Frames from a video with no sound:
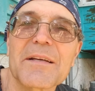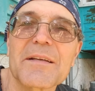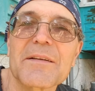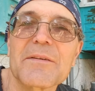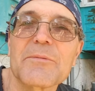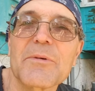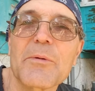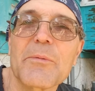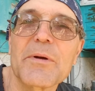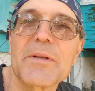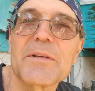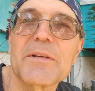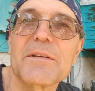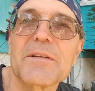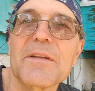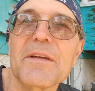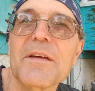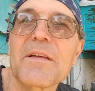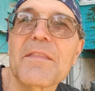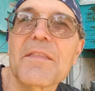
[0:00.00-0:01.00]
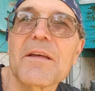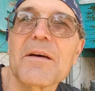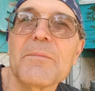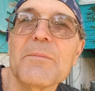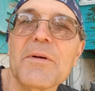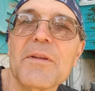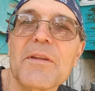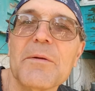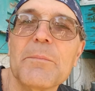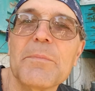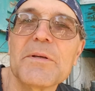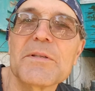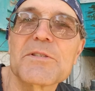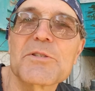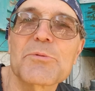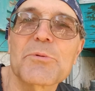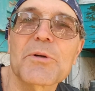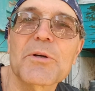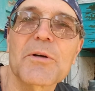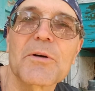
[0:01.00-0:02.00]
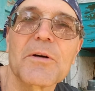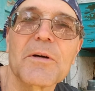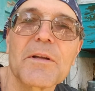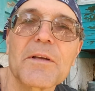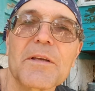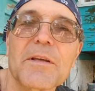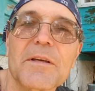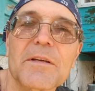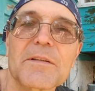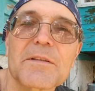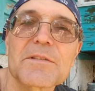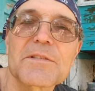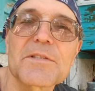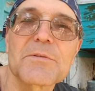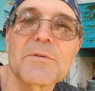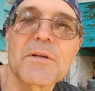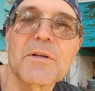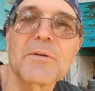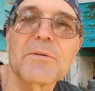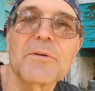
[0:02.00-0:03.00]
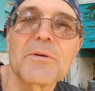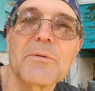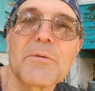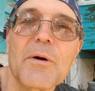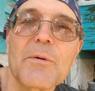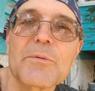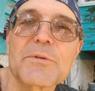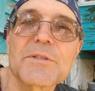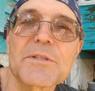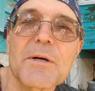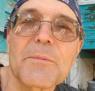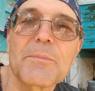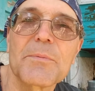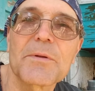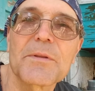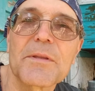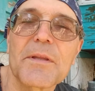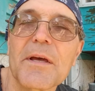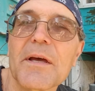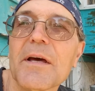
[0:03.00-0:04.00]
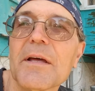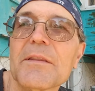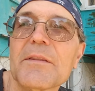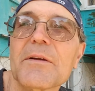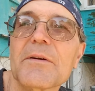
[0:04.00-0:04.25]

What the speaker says: and we went to take them, and the bins were gone again, so I don't know what was up with that.